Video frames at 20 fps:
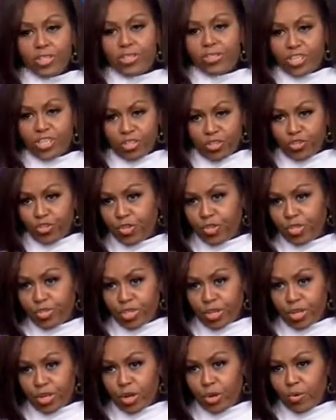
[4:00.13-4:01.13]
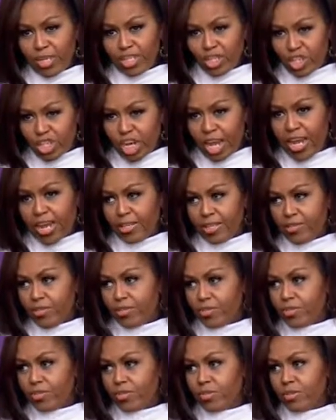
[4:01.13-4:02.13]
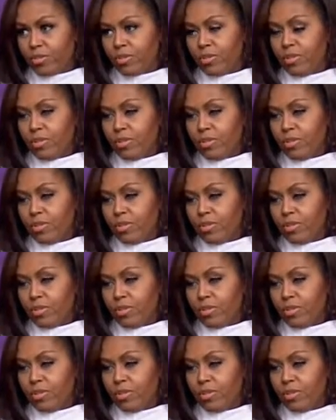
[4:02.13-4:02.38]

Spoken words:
centuries ago in chains.